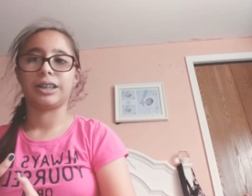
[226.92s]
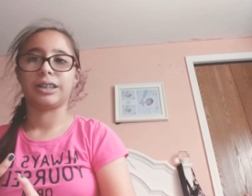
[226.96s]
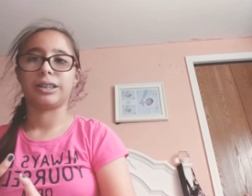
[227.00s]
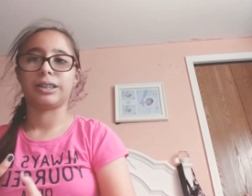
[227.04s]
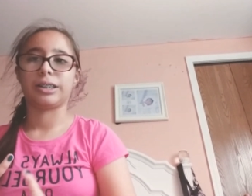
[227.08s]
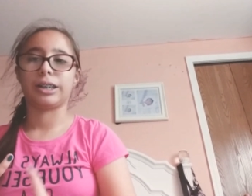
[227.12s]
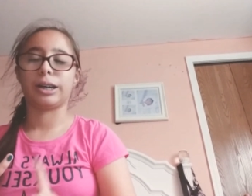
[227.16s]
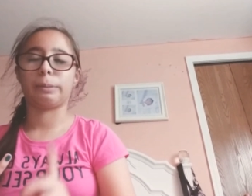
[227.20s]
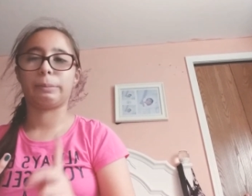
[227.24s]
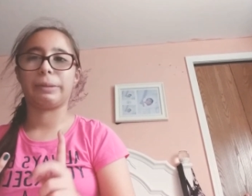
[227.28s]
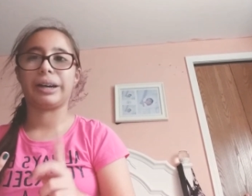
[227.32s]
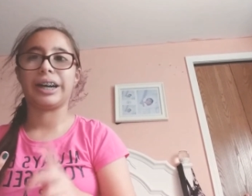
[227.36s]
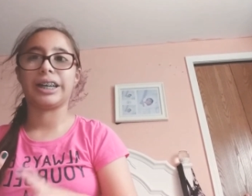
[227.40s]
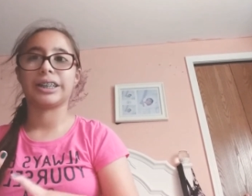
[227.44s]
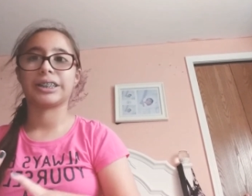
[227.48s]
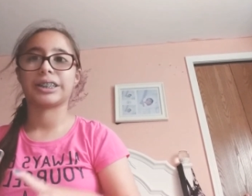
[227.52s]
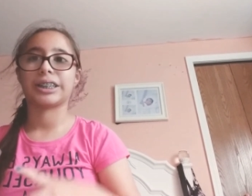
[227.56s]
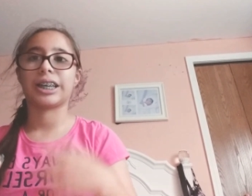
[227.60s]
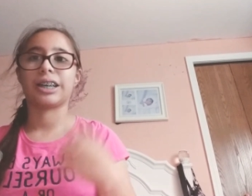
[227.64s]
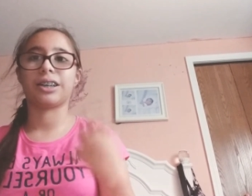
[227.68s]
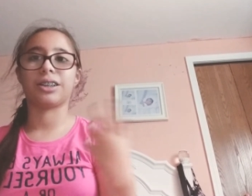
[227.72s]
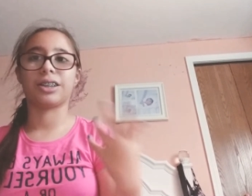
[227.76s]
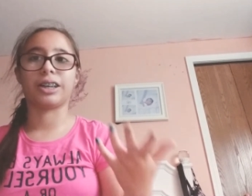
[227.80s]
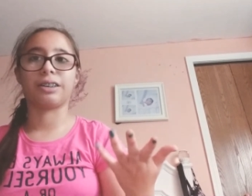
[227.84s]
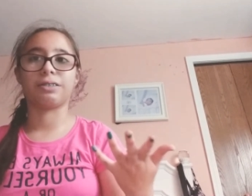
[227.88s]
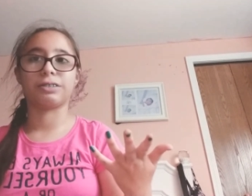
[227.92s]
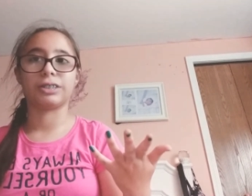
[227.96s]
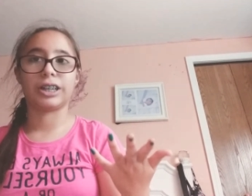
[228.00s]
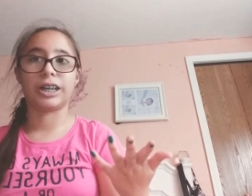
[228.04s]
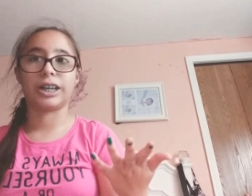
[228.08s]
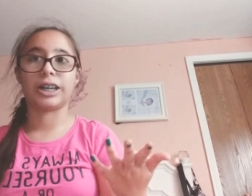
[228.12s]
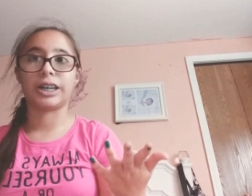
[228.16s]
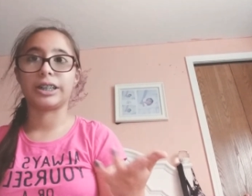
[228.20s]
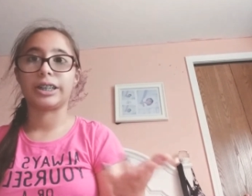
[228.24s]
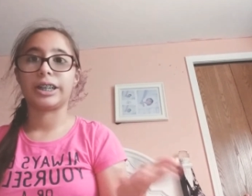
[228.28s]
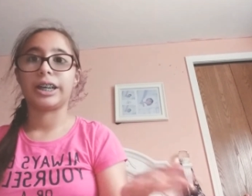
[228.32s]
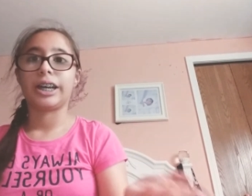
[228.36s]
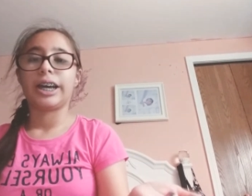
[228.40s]
your mask and gloves
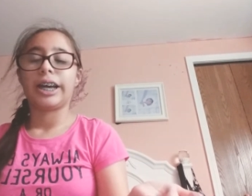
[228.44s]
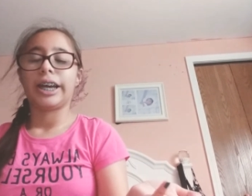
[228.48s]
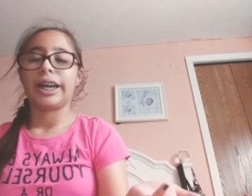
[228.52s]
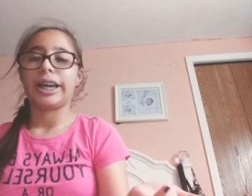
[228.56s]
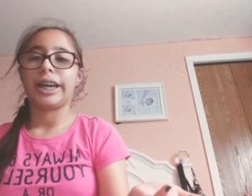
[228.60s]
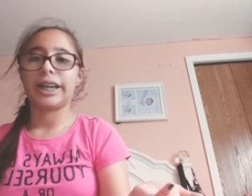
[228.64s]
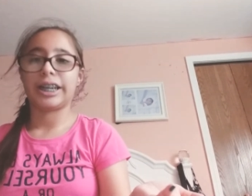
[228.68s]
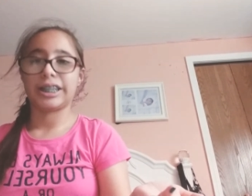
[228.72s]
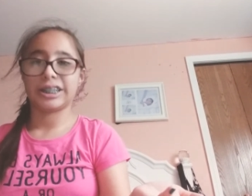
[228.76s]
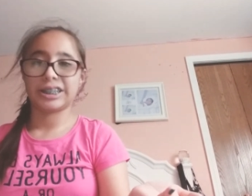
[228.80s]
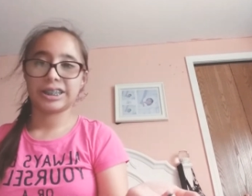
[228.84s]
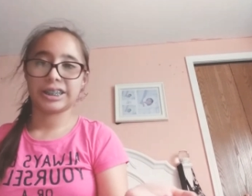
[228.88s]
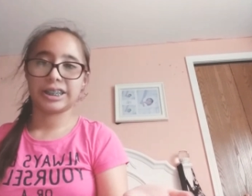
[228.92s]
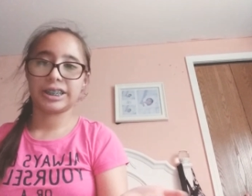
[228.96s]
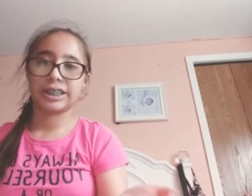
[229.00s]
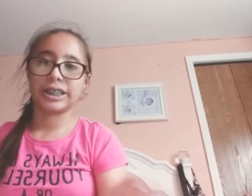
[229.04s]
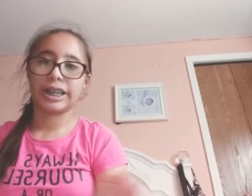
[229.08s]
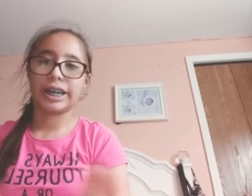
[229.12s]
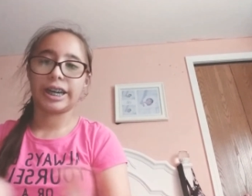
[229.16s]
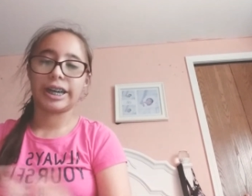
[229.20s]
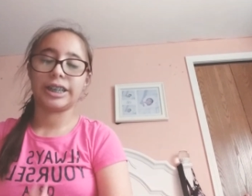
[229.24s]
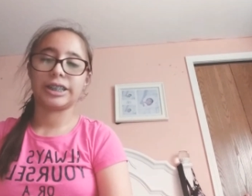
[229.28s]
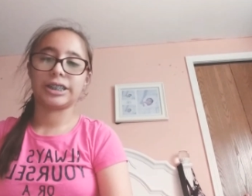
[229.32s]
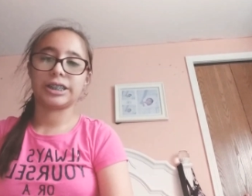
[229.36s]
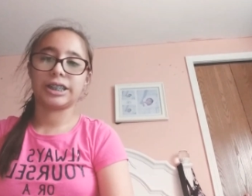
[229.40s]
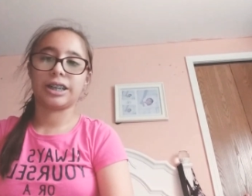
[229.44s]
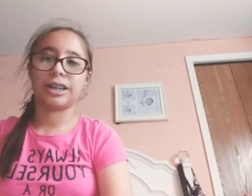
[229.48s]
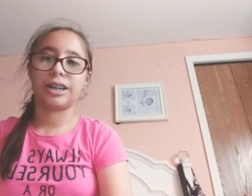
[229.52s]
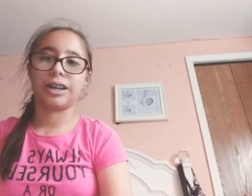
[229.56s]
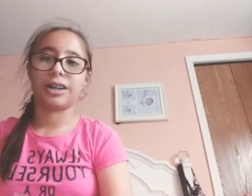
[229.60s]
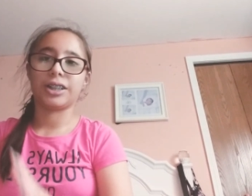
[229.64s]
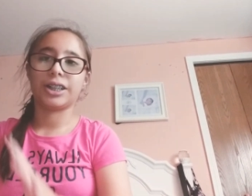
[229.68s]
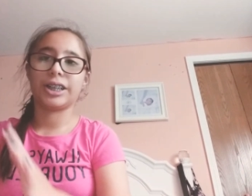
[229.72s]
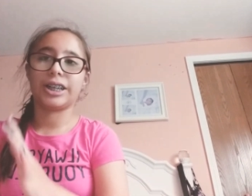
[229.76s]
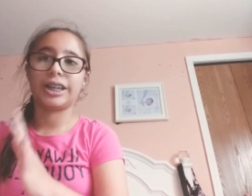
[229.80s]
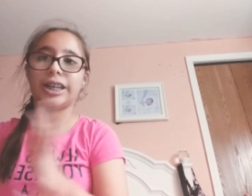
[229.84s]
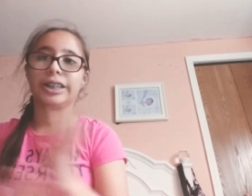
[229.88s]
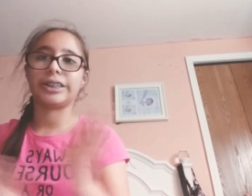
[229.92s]
on hand sanitizer
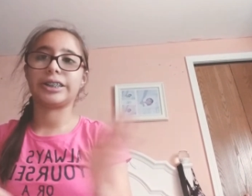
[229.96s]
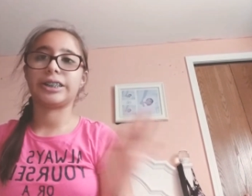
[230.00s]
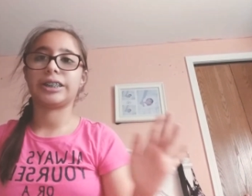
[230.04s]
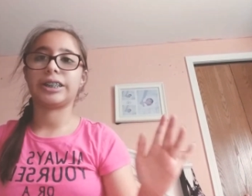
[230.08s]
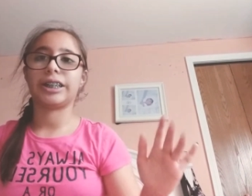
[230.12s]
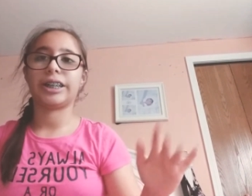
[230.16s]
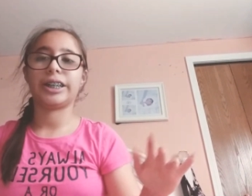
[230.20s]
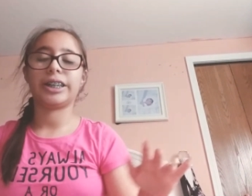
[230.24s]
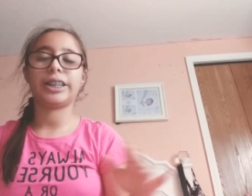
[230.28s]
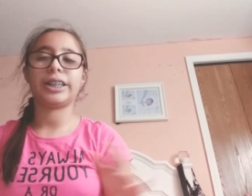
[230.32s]
all the necessary